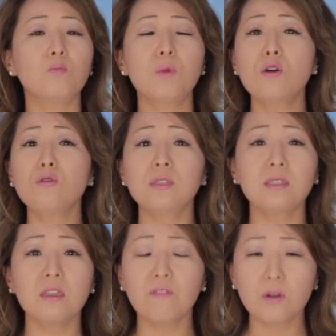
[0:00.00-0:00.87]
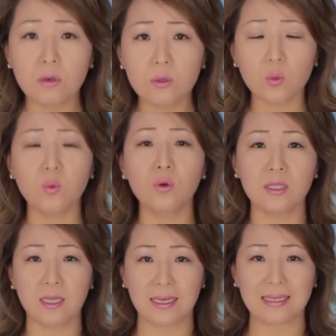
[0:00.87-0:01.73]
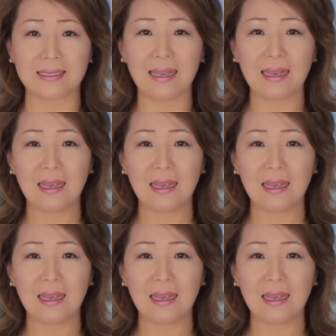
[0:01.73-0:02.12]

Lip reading: most difficult waters